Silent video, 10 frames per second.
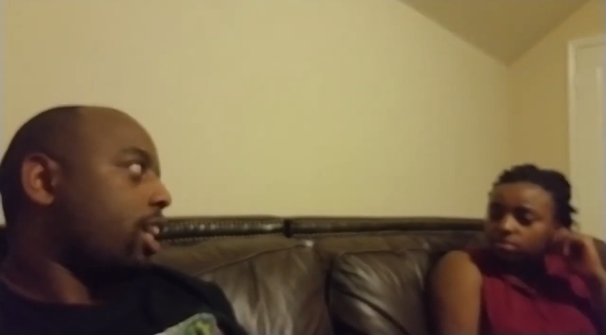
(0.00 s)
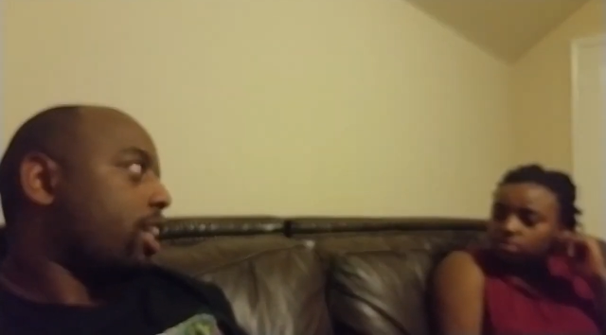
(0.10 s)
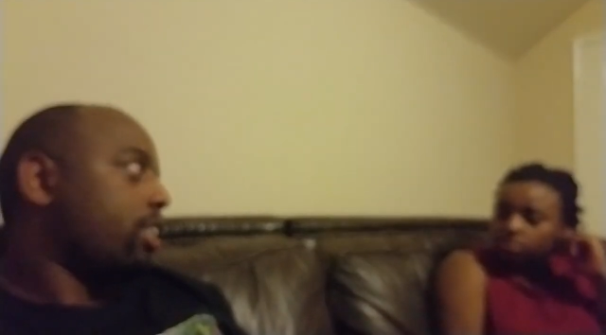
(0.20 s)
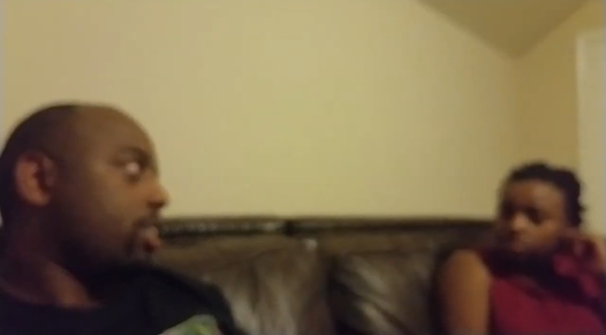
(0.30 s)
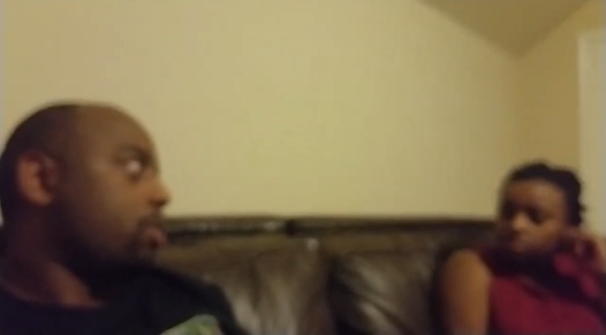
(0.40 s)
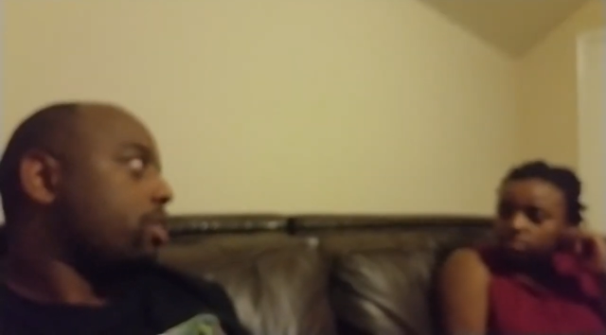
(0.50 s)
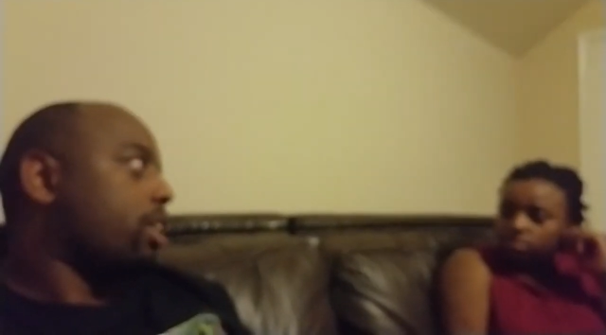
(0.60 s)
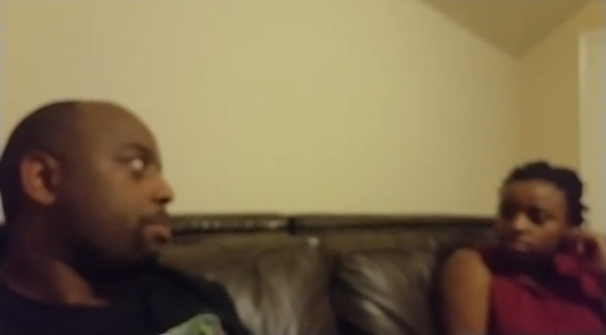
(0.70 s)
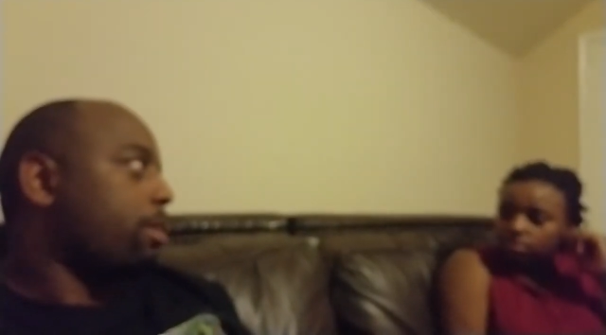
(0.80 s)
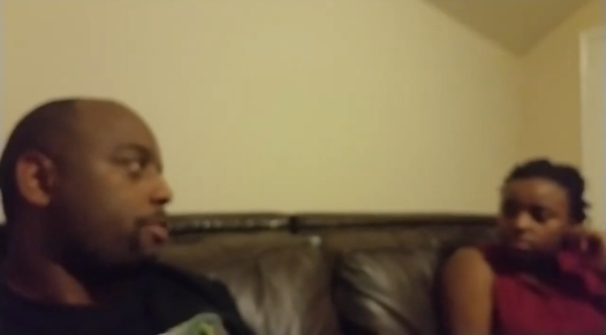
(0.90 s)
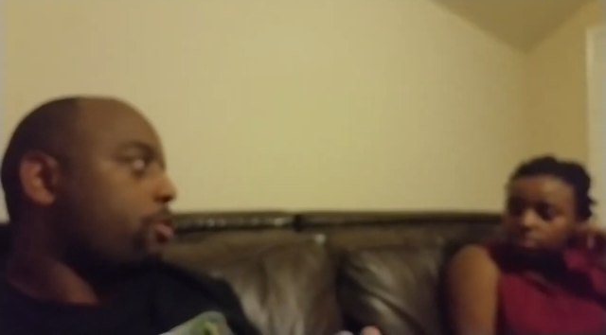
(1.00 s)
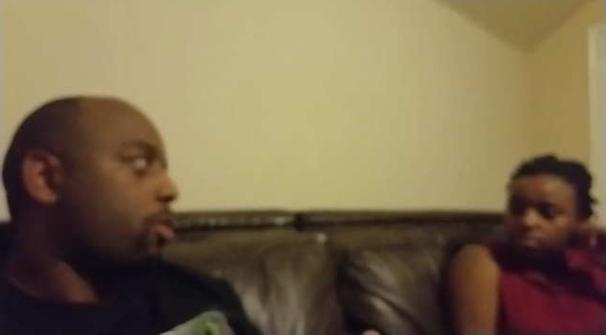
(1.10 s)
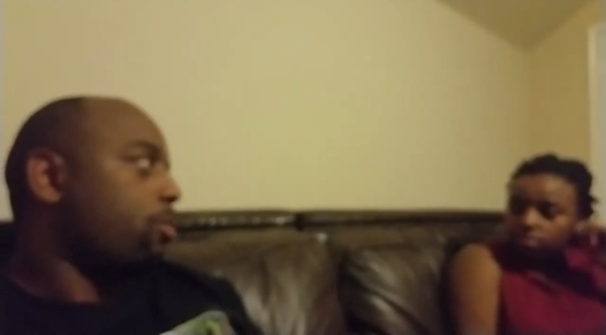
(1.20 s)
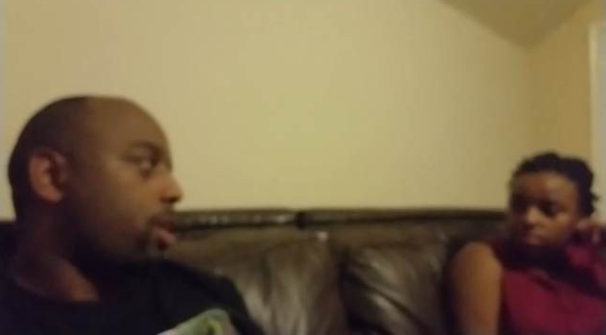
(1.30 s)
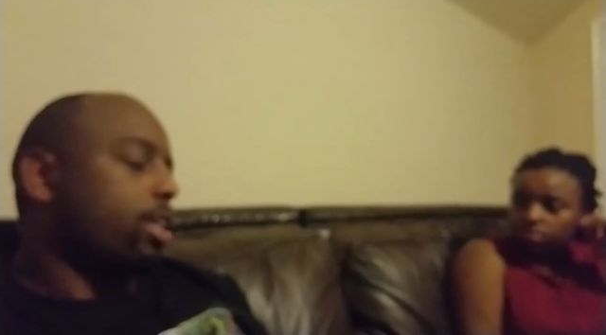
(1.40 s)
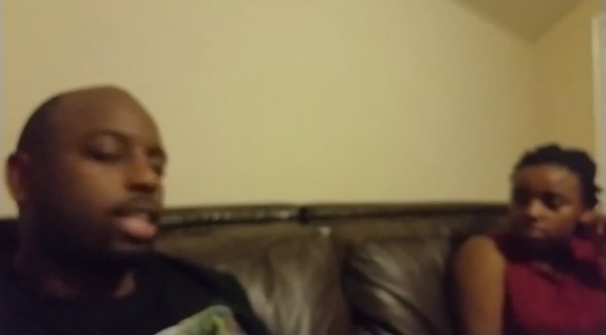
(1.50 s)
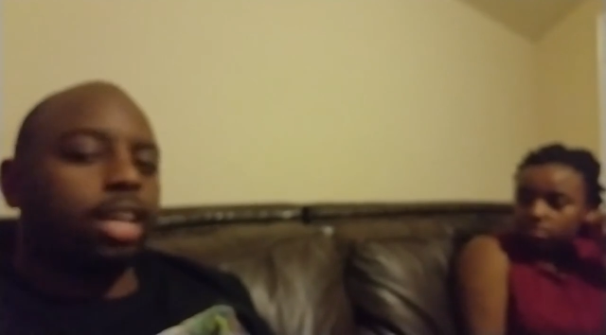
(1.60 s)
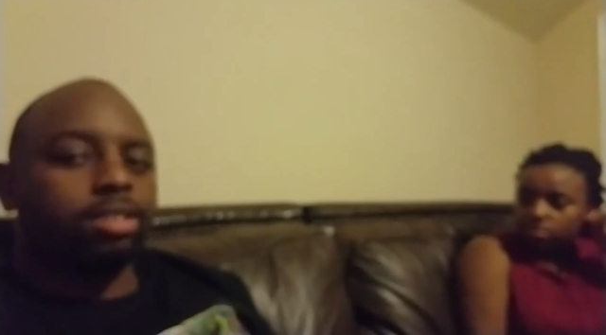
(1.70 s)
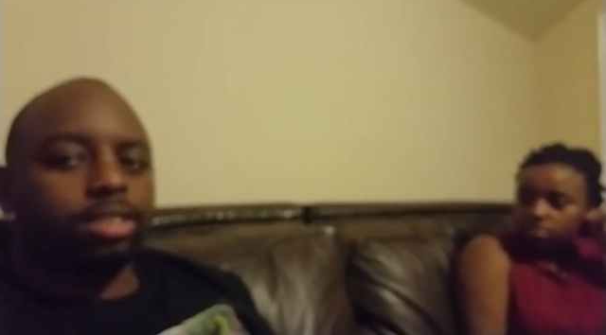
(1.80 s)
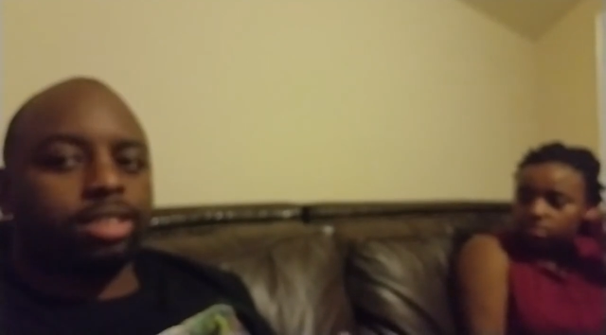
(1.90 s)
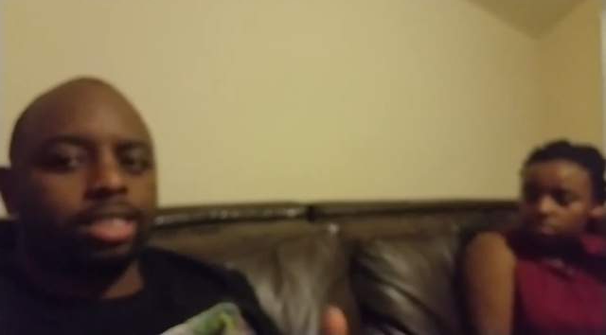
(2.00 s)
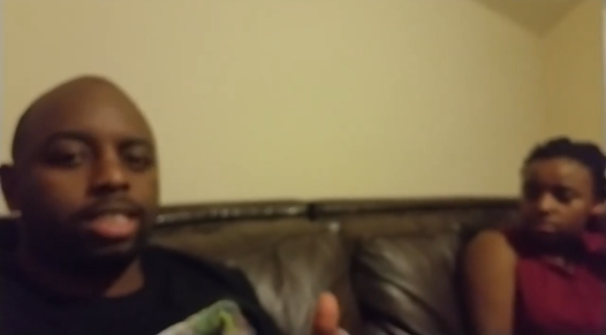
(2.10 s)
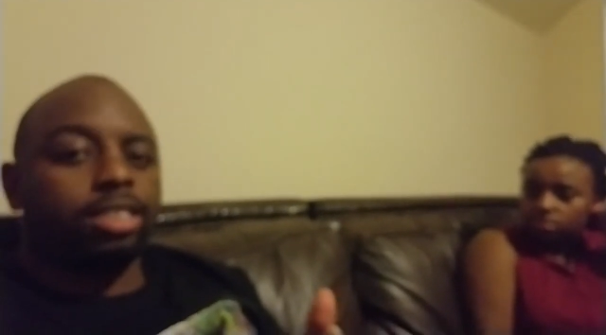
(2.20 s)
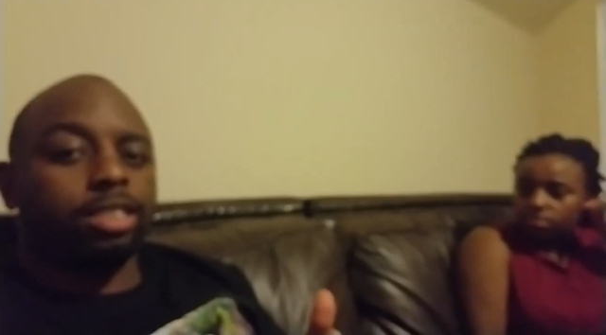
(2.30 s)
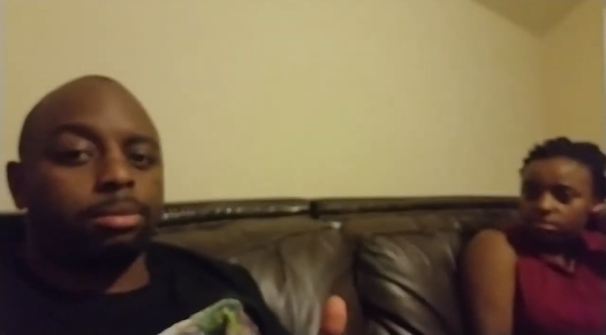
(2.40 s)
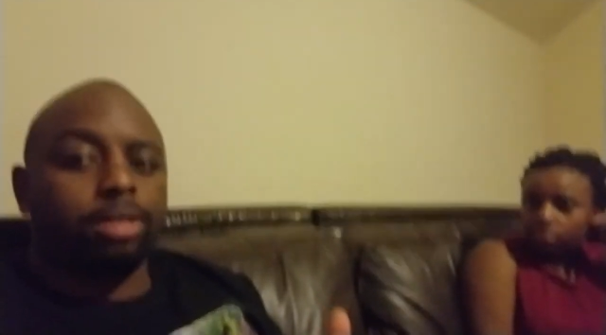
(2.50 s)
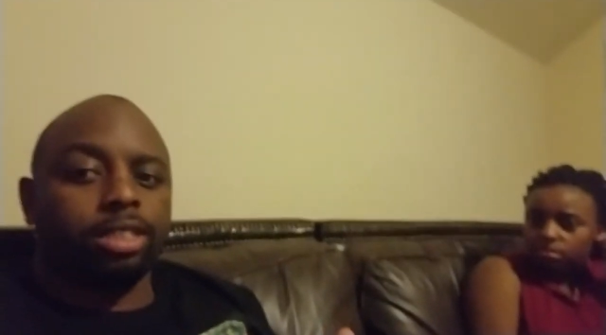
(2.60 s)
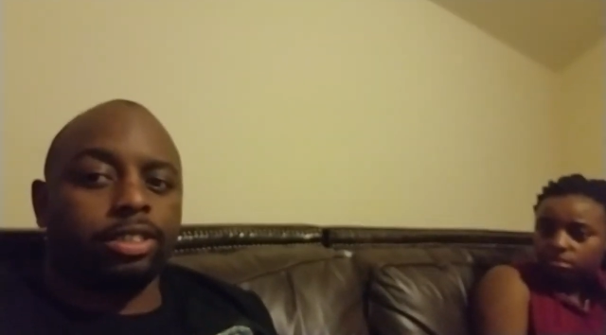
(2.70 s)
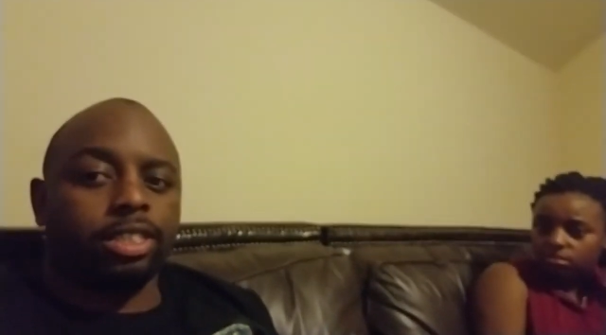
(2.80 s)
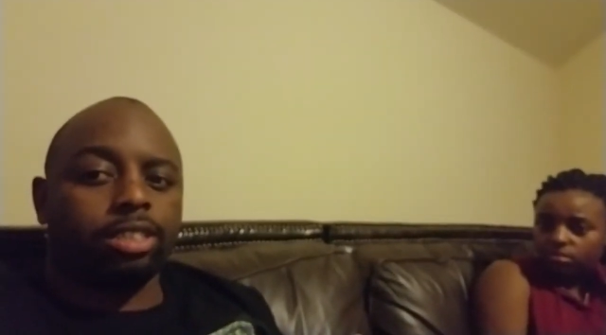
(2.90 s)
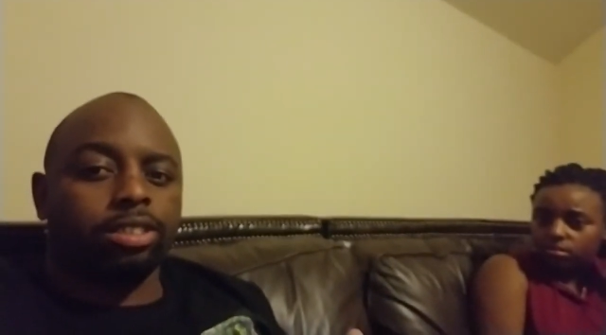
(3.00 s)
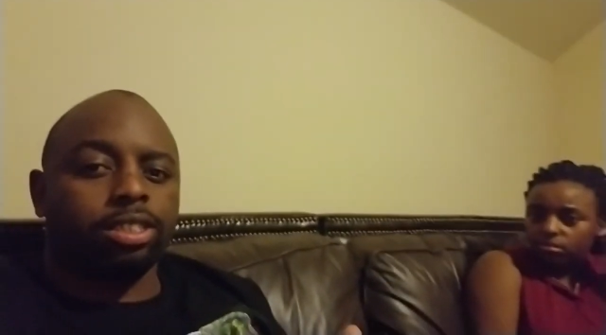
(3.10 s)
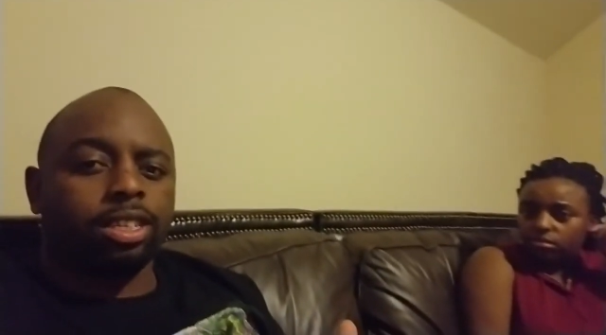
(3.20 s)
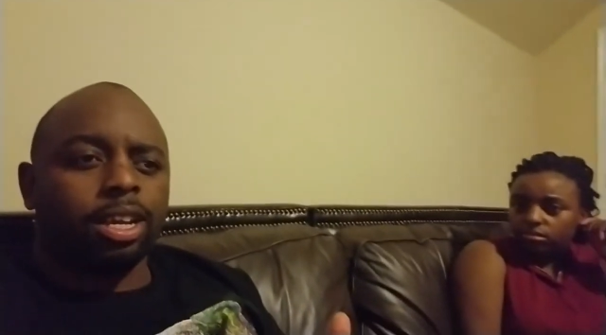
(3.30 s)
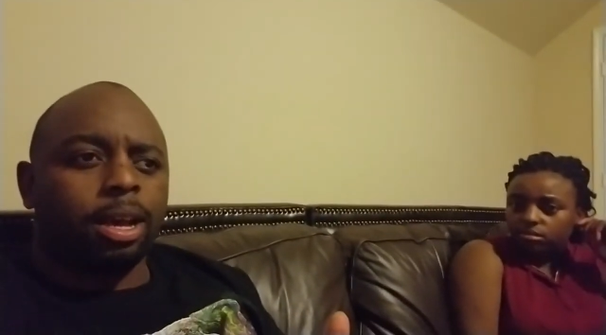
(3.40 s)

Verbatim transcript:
Speaker 1: and they were talking about four wine glasses, it didn't seem serious,